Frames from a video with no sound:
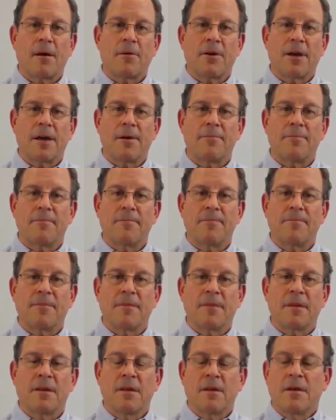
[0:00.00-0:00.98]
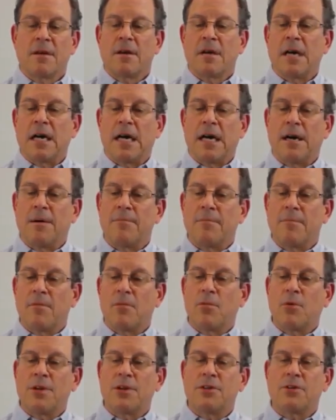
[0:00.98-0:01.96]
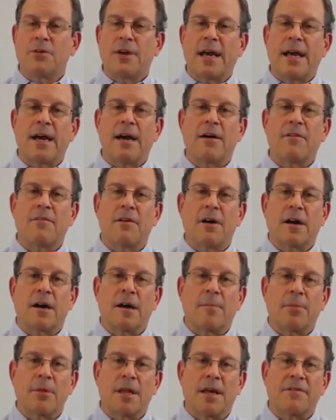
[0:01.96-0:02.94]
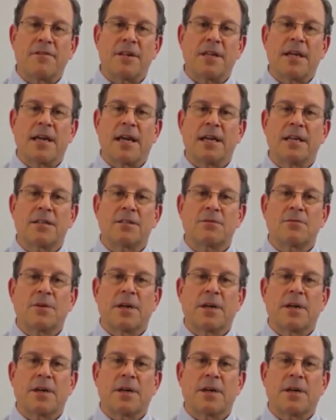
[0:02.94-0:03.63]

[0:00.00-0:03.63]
Okay. We do have a couple FDAs.